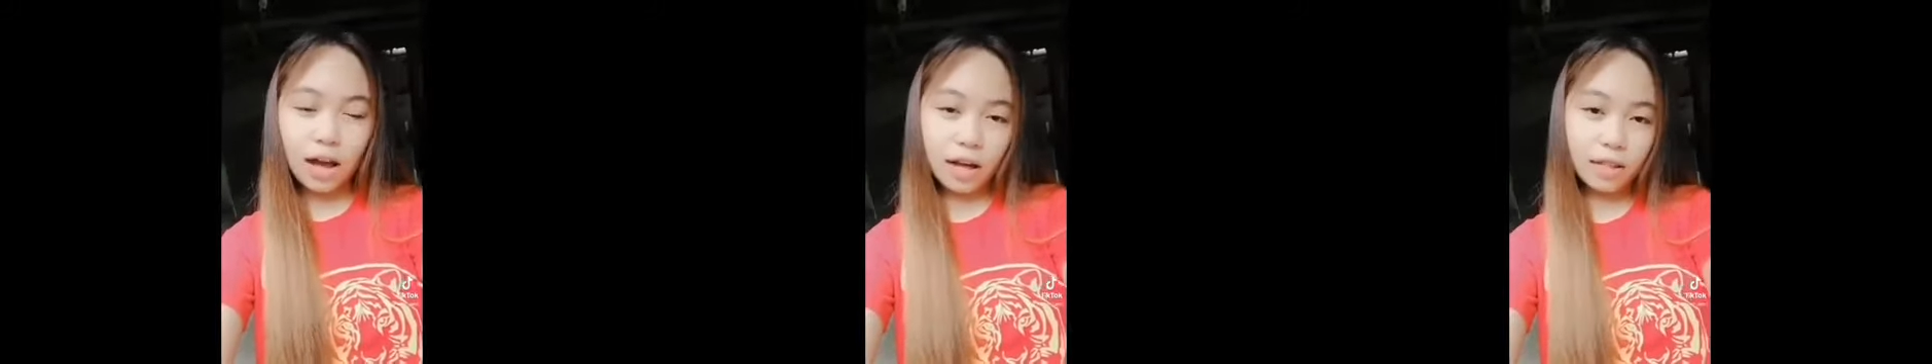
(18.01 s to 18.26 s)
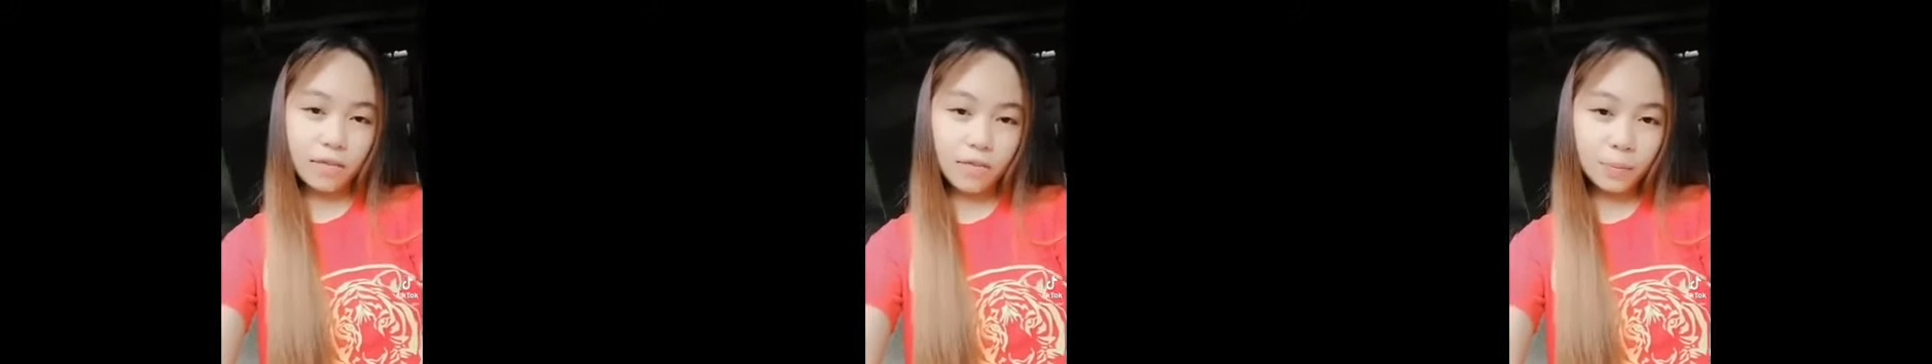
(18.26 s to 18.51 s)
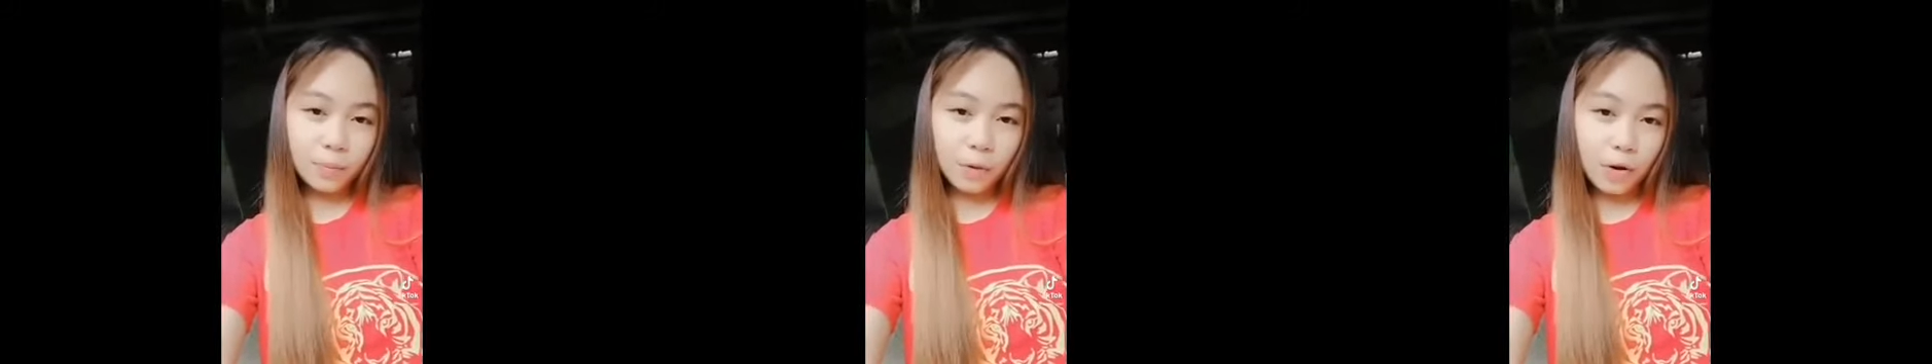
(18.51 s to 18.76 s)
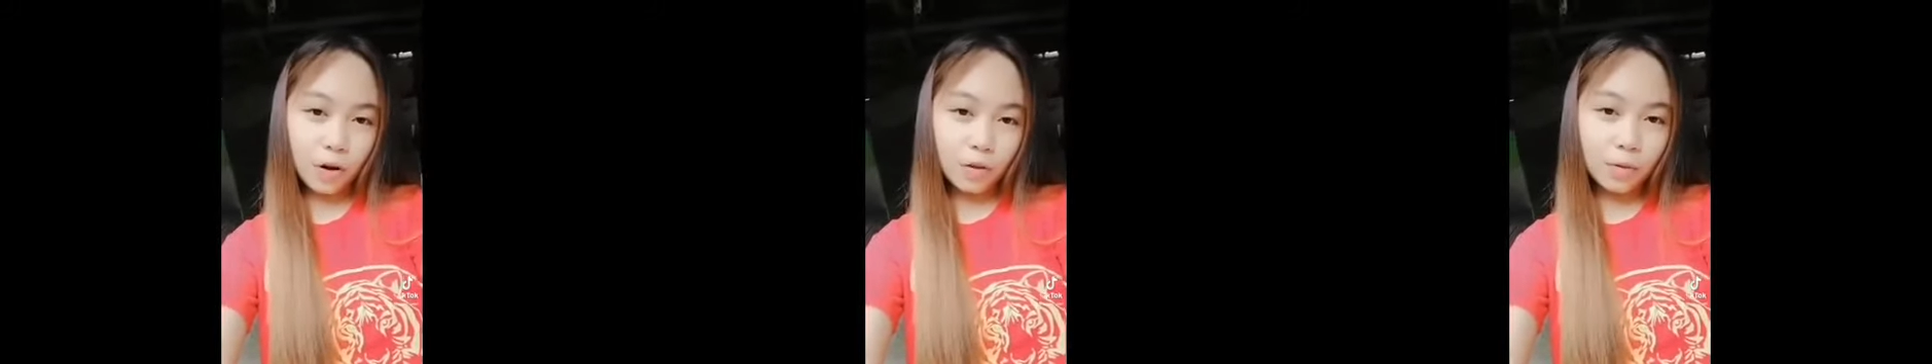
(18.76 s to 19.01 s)
I live in
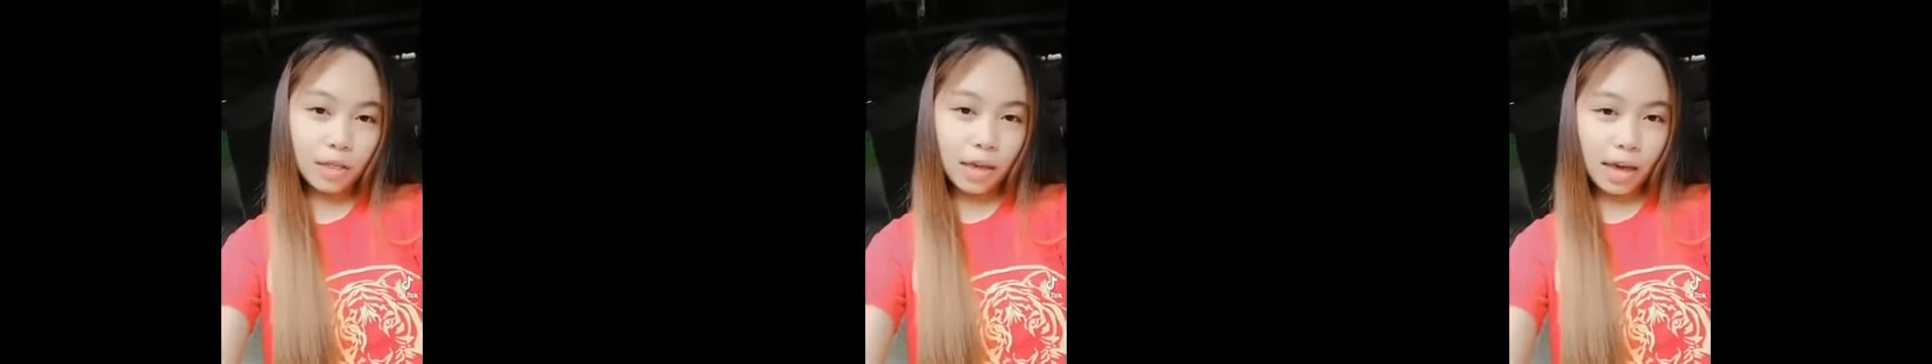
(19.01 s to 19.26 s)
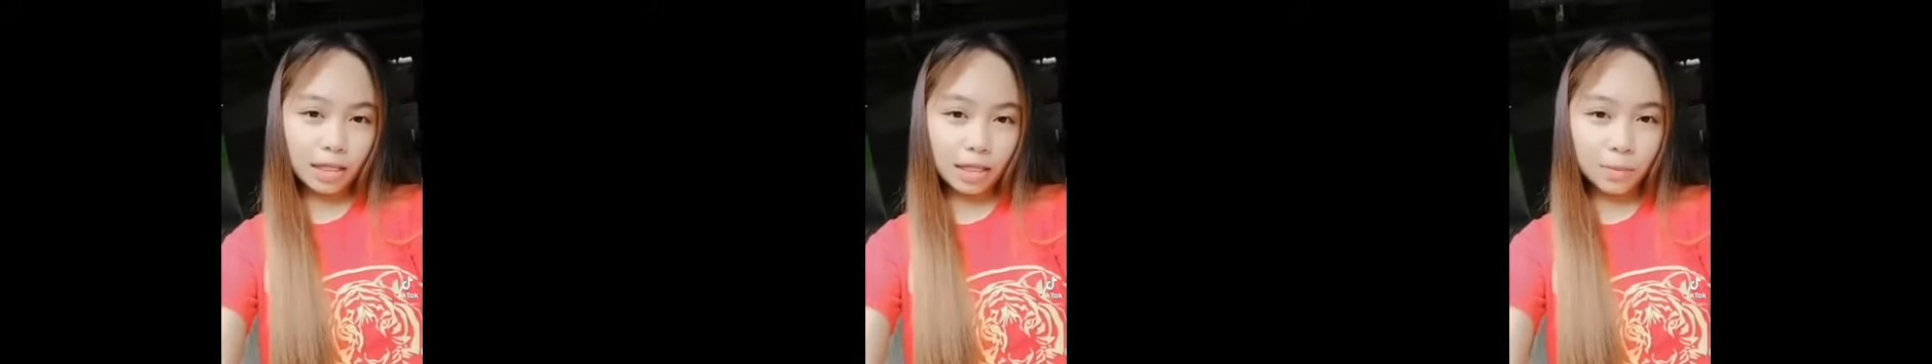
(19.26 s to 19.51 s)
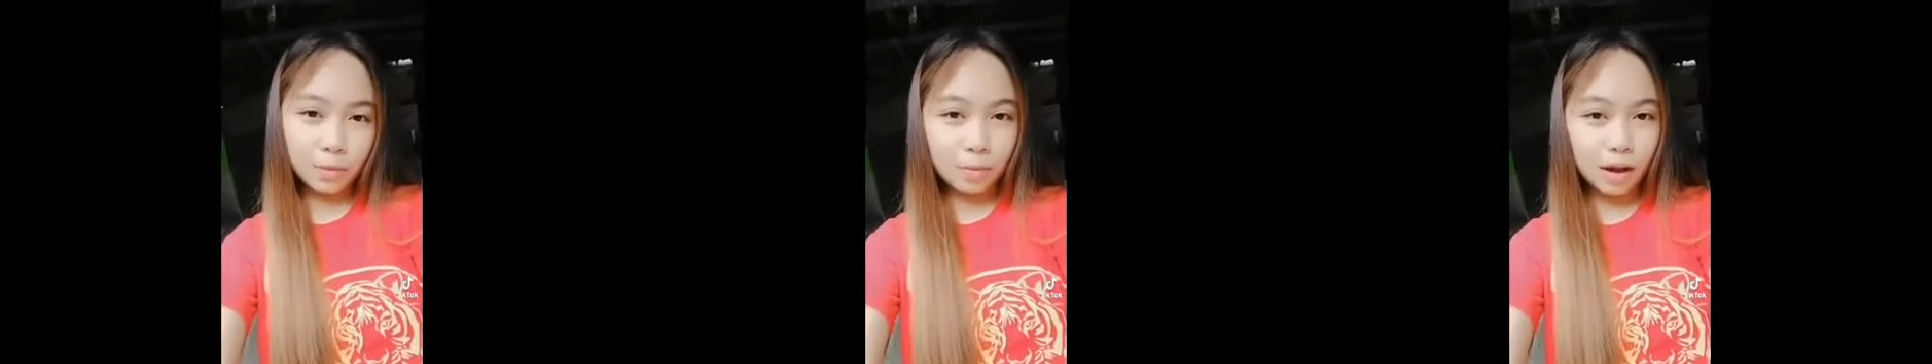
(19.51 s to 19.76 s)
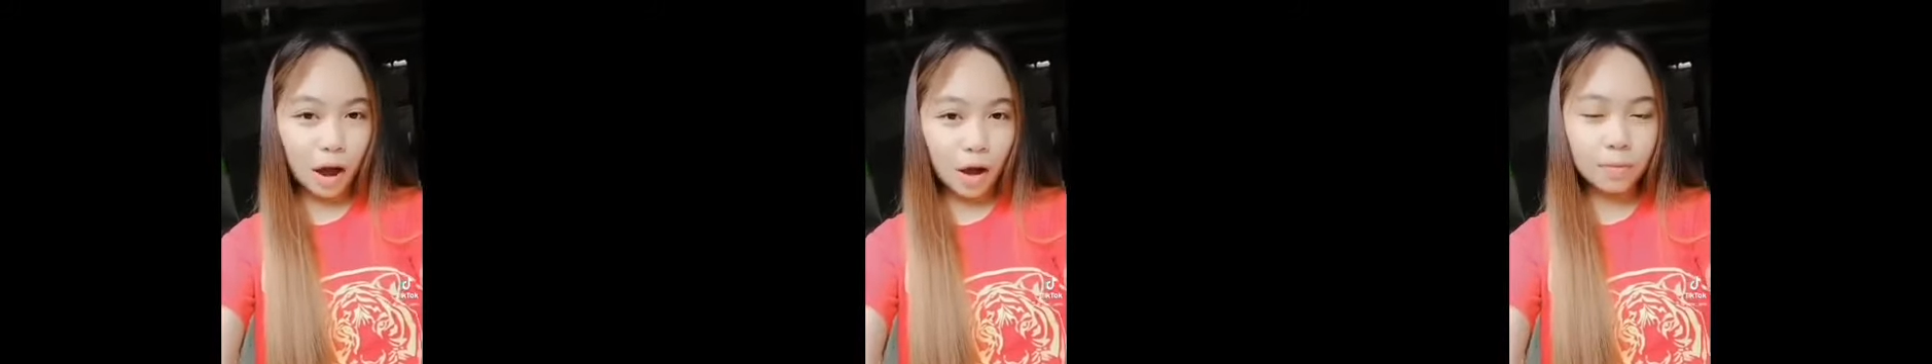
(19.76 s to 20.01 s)
Parok 2018,
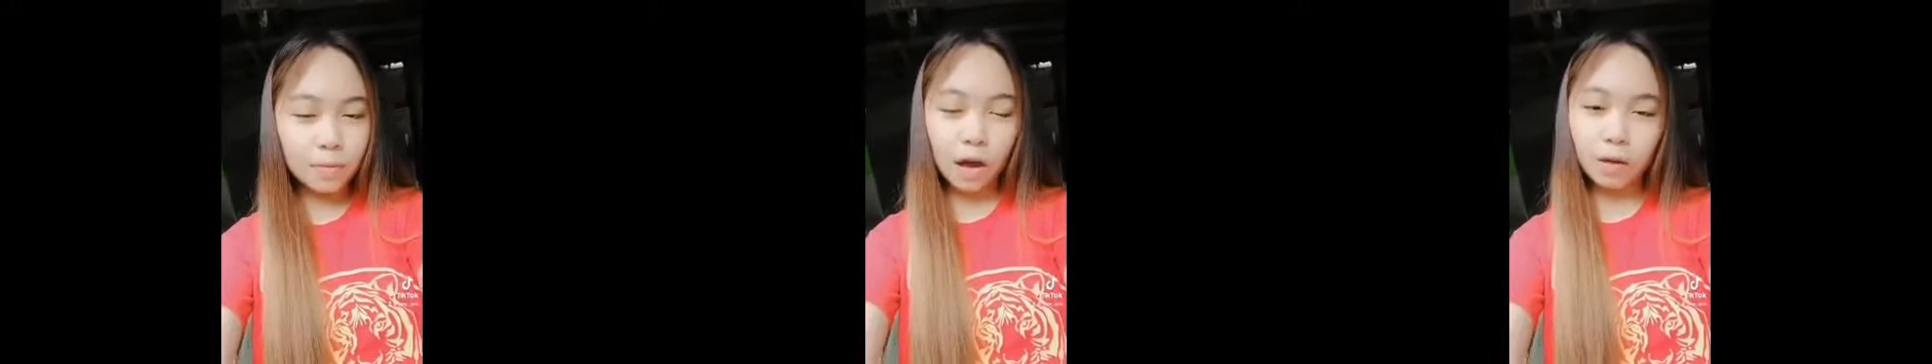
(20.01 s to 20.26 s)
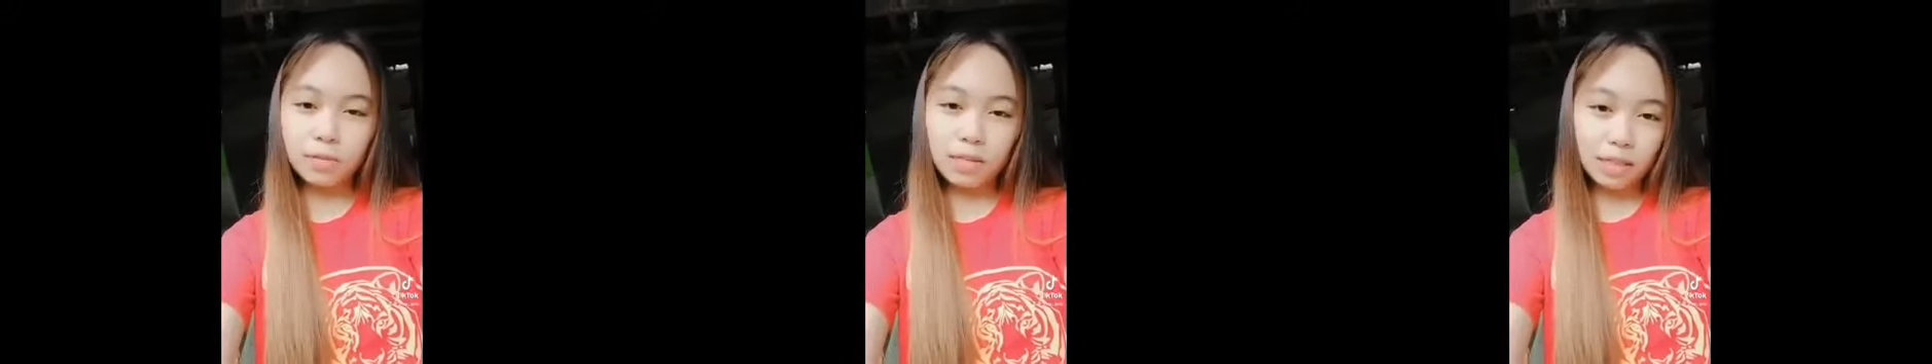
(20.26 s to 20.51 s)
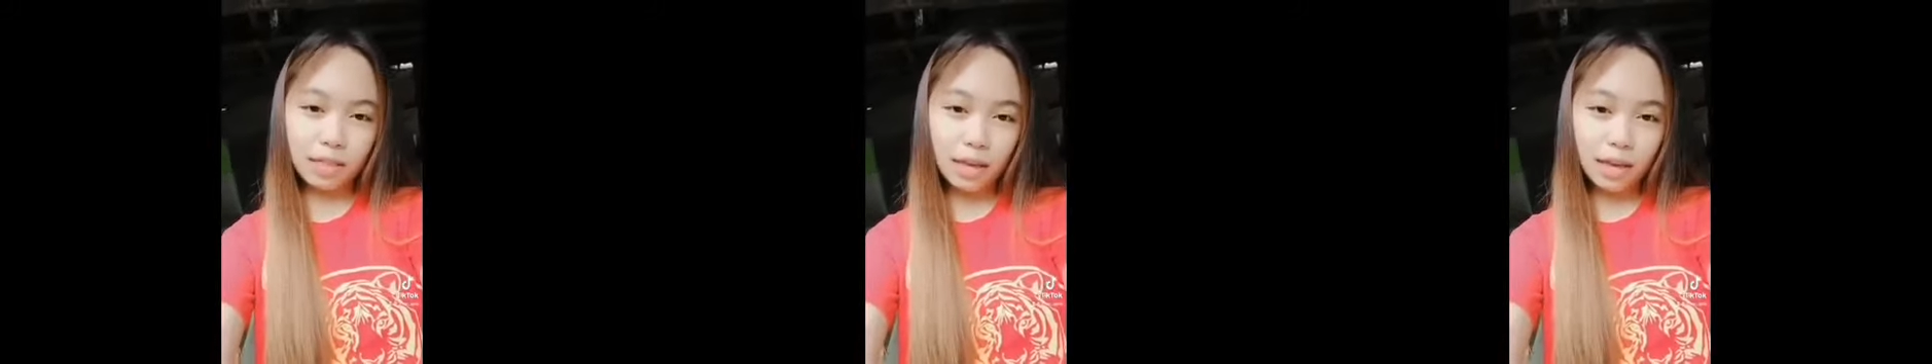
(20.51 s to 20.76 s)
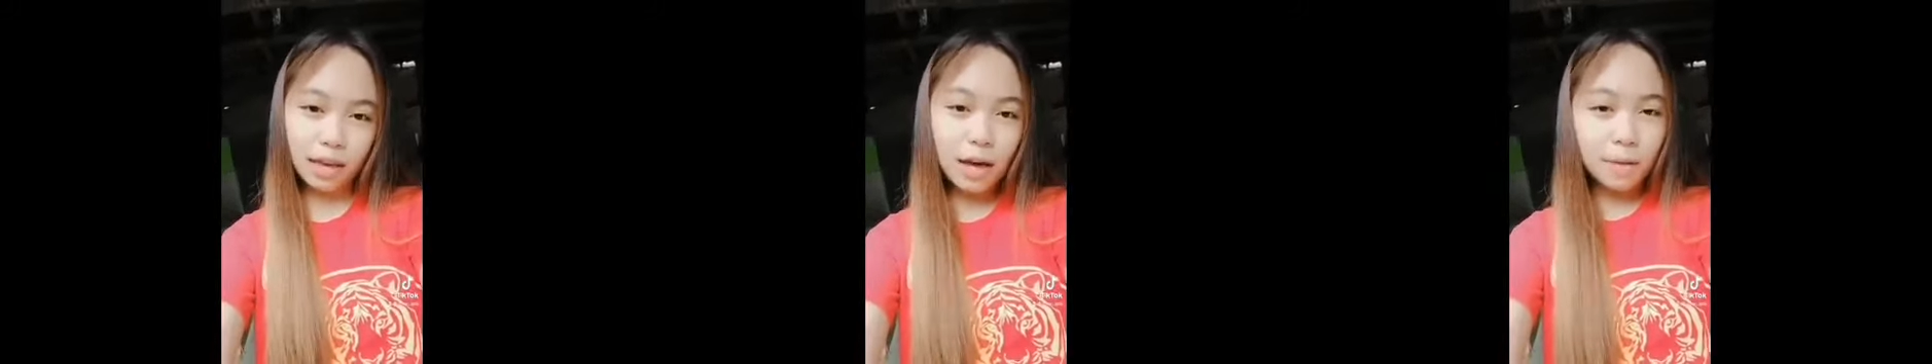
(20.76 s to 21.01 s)
Magmadaong, Tagum
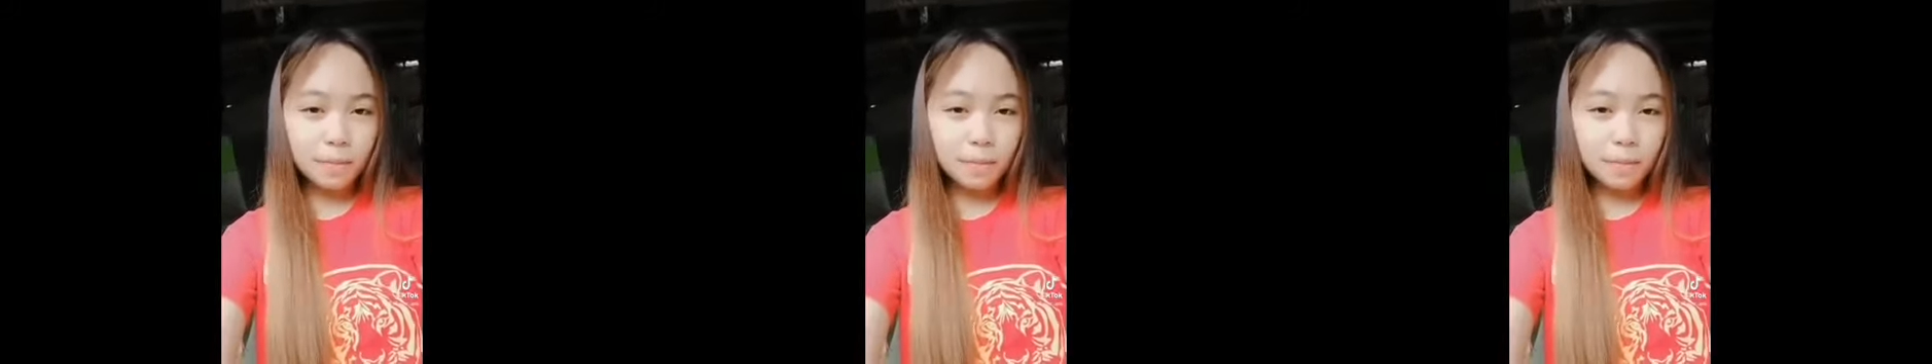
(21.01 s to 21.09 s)
City.